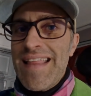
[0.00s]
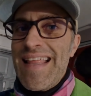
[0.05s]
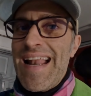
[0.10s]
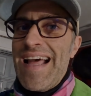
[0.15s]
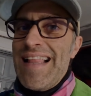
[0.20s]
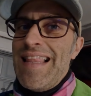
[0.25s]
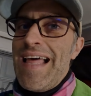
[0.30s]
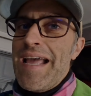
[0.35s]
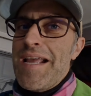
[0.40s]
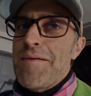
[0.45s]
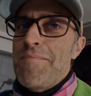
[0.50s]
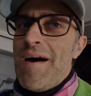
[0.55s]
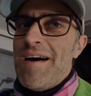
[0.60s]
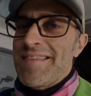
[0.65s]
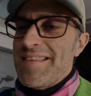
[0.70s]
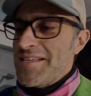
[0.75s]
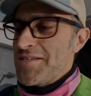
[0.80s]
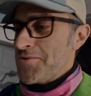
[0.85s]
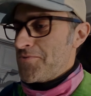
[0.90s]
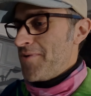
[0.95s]
that I like
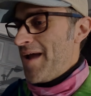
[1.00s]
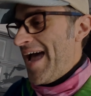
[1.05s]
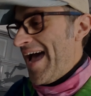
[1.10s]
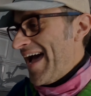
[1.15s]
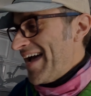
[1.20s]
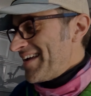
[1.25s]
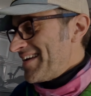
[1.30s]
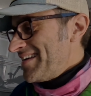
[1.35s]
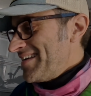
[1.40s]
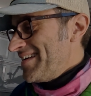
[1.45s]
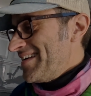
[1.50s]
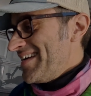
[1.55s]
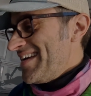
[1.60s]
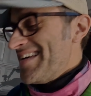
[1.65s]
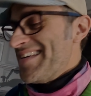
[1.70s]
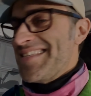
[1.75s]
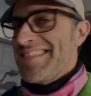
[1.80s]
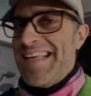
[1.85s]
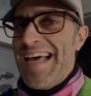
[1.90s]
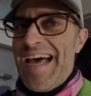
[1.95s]
about this rack
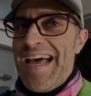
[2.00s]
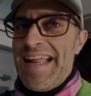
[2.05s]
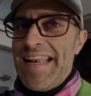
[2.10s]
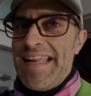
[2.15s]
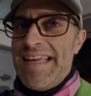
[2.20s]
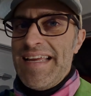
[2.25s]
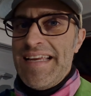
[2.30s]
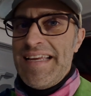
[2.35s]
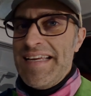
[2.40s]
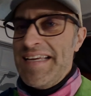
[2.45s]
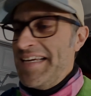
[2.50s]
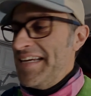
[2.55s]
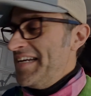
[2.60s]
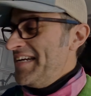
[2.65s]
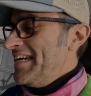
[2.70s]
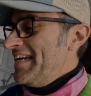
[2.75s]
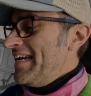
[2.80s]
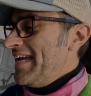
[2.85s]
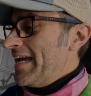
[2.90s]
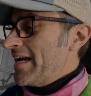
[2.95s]
is that
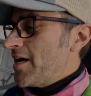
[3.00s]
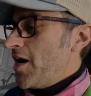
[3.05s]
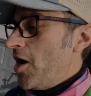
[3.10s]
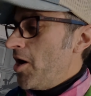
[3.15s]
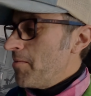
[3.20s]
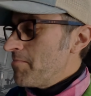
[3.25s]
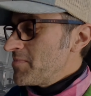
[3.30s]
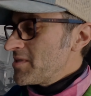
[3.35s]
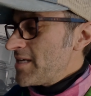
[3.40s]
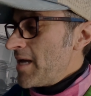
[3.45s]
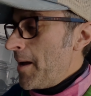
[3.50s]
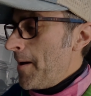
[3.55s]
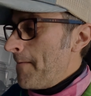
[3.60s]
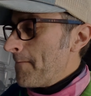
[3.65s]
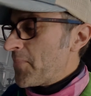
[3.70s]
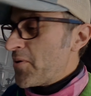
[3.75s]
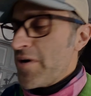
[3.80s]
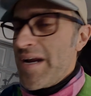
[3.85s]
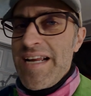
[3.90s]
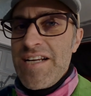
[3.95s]
it comes
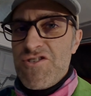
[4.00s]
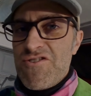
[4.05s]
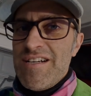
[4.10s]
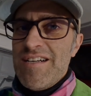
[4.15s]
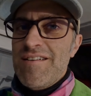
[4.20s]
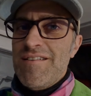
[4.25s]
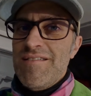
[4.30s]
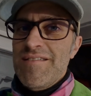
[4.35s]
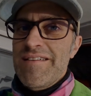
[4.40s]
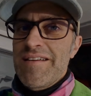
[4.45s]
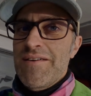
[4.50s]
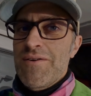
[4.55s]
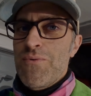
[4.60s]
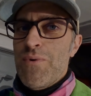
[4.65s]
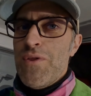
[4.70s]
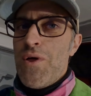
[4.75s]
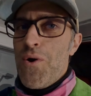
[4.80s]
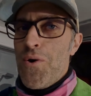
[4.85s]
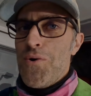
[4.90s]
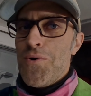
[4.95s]
pre-drilled
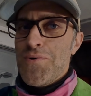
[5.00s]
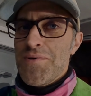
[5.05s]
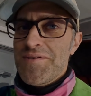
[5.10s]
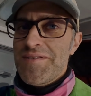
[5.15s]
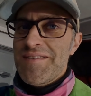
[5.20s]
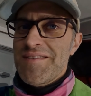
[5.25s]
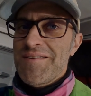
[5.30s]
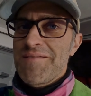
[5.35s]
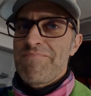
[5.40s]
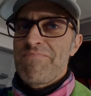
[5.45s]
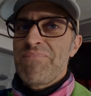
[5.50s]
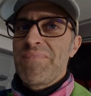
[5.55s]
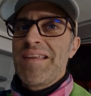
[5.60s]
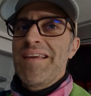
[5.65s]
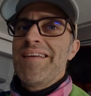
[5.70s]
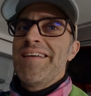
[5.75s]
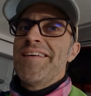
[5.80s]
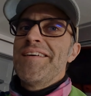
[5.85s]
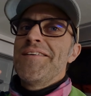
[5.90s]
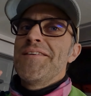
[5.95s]
with holes,
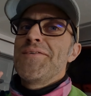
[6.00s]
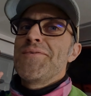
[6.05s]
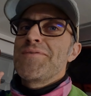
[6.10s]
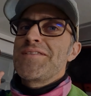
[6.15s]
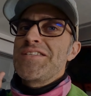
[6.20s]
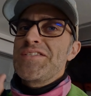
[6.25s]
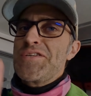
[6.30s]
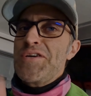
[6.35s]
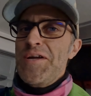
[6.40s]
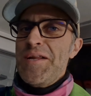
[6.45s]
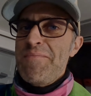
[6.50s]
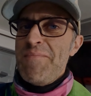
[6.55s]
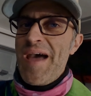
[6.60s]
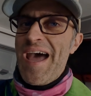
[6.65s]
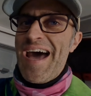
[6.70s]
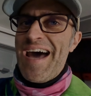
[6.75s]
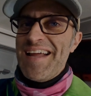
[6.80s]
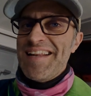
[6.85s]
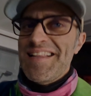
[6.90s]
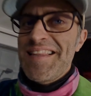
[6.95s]
which is good and
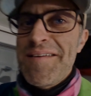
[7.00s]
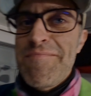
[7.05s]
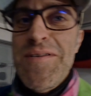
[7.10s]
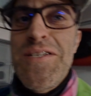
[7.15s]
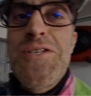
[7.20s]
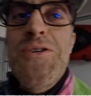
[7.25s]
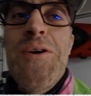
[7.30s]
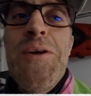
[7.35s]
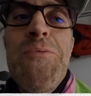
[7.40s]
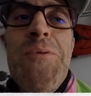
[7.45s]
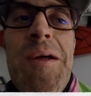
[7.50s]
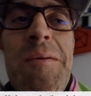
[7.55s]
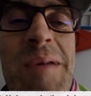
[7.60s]
bad. Let me show you what I